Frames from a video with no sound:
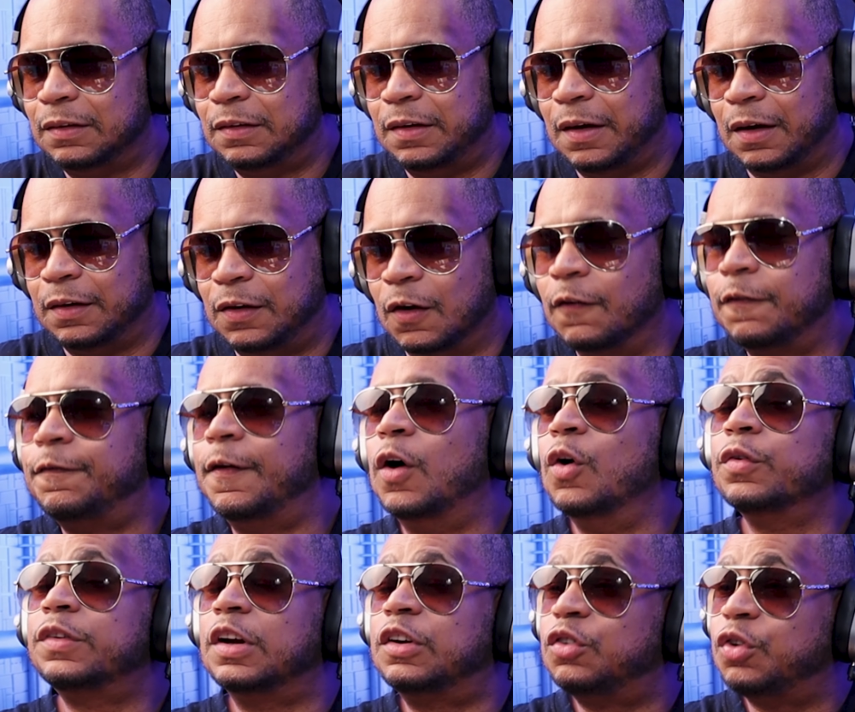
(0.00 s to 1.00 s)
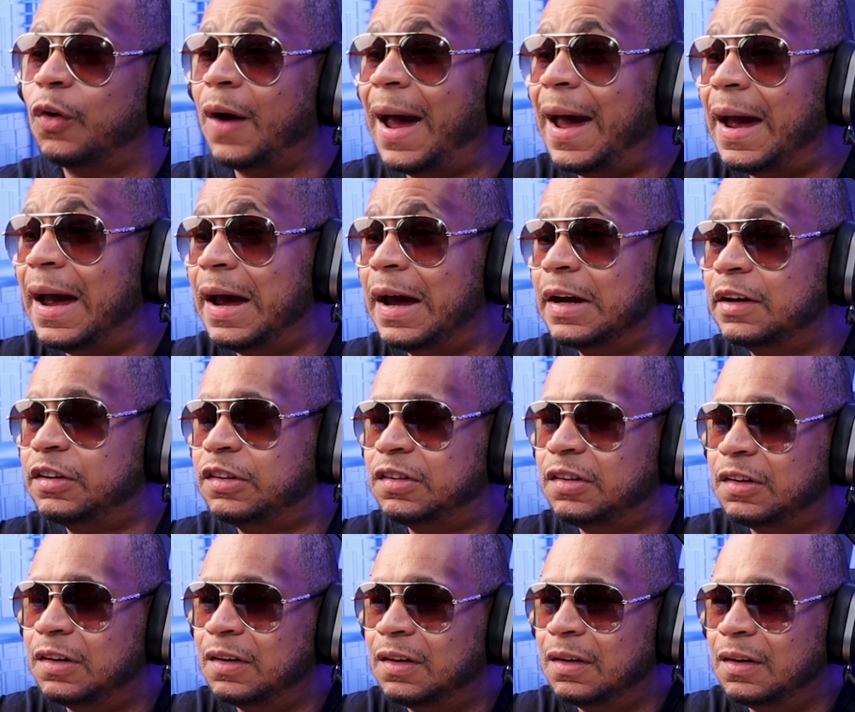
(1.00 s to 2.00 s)
your, phones are
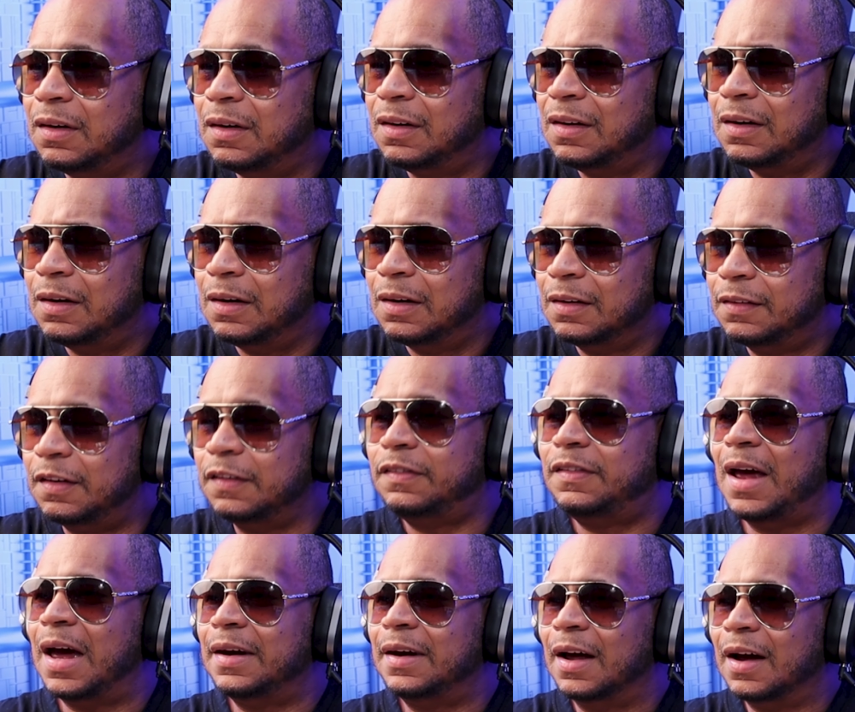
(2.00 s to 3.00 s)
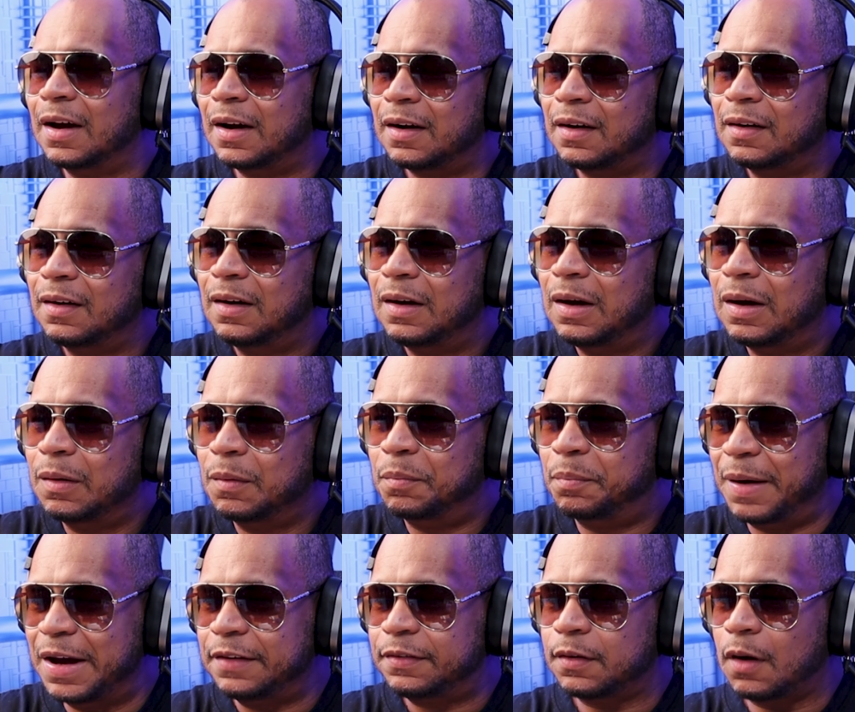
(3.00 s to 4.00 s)
trash, this, that, the other,
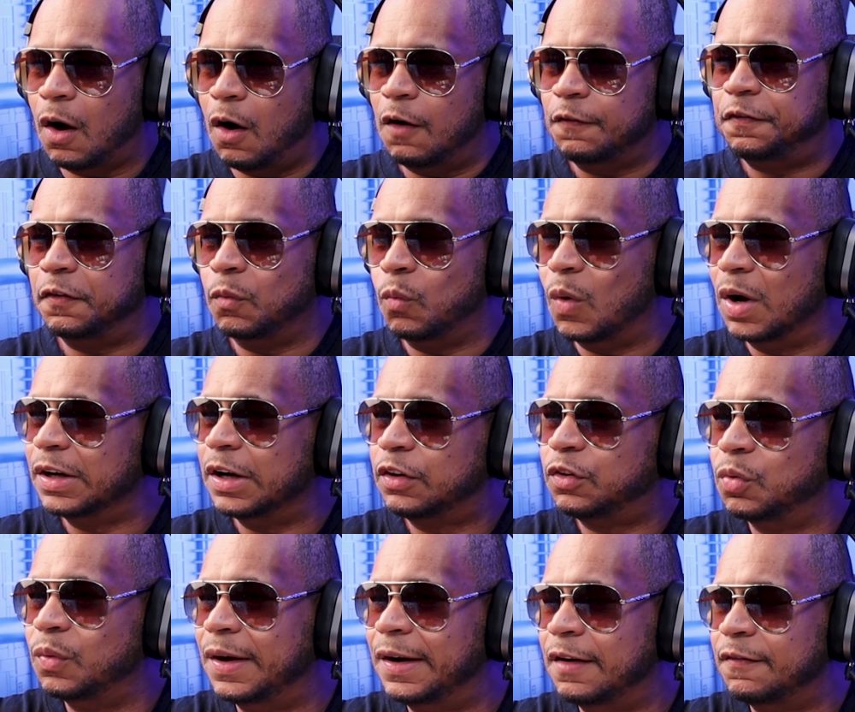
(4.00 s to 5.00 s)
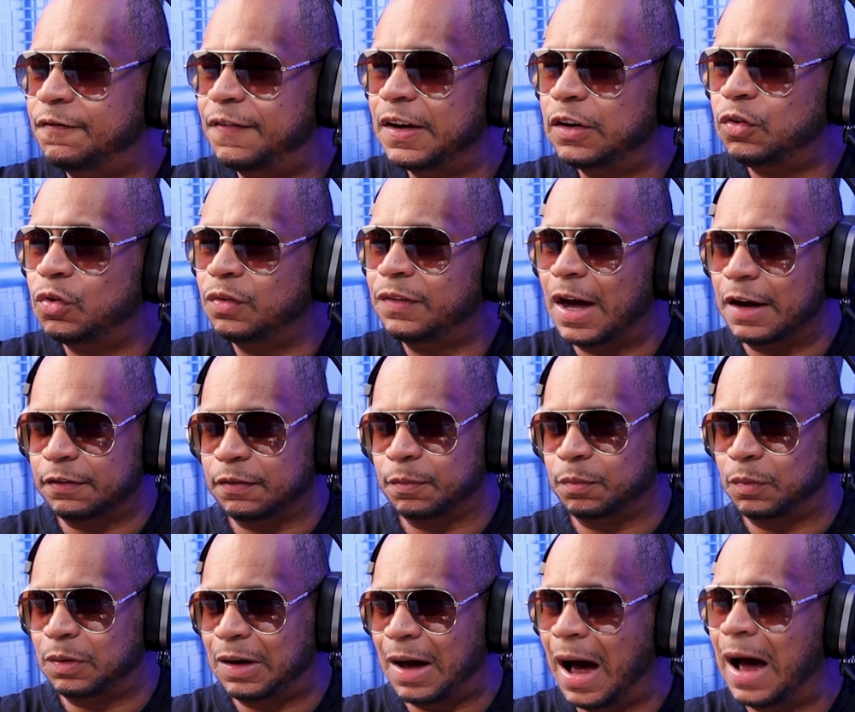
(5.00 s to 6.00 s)
based off of one or two individuals that's
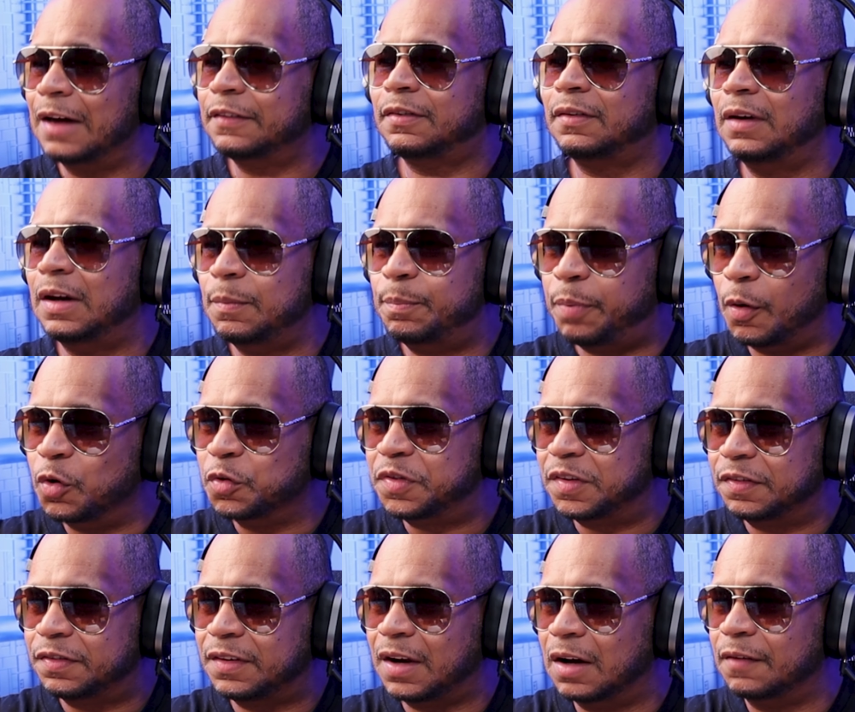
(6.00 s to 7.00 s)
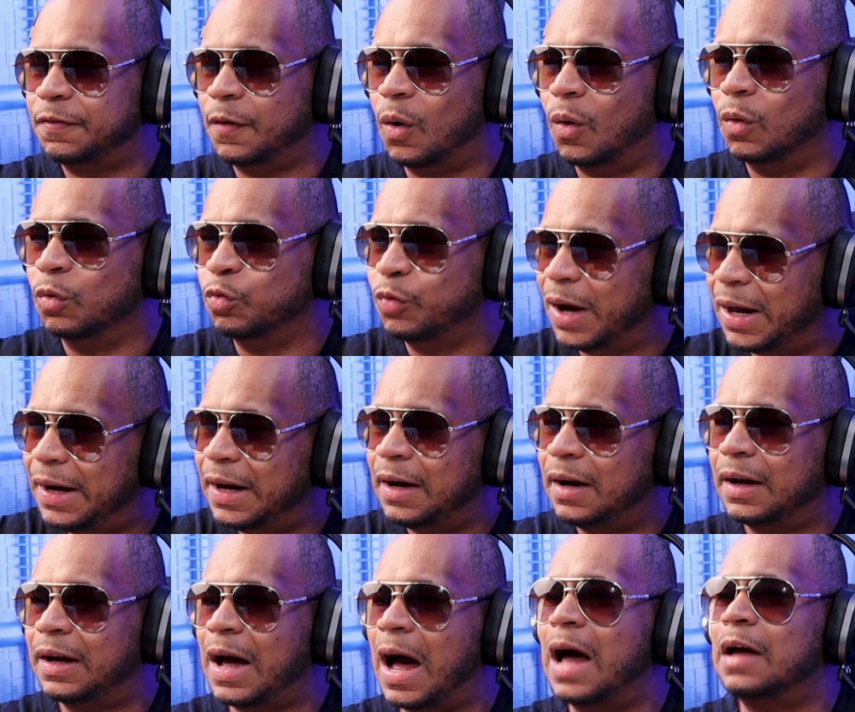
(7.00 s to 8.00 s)
constantly posting stuff on
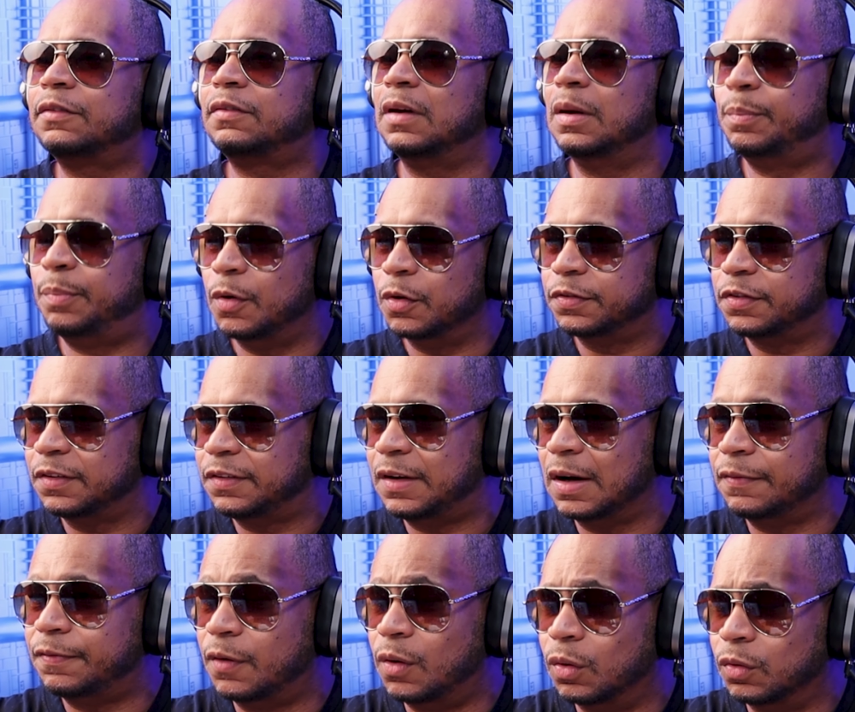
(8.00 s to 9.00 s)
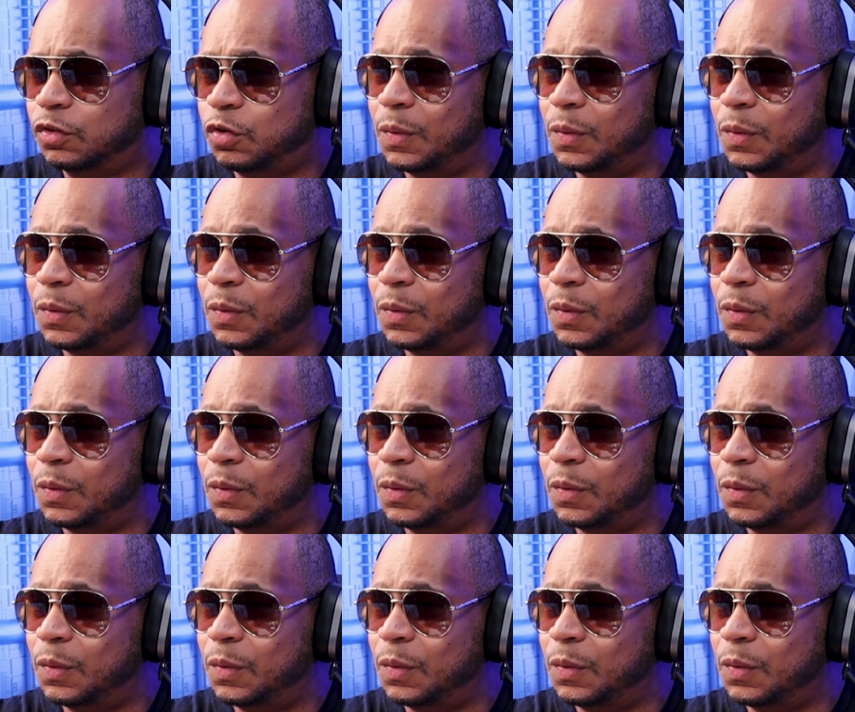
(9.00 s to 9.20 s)
Reddit constantly posting stuff on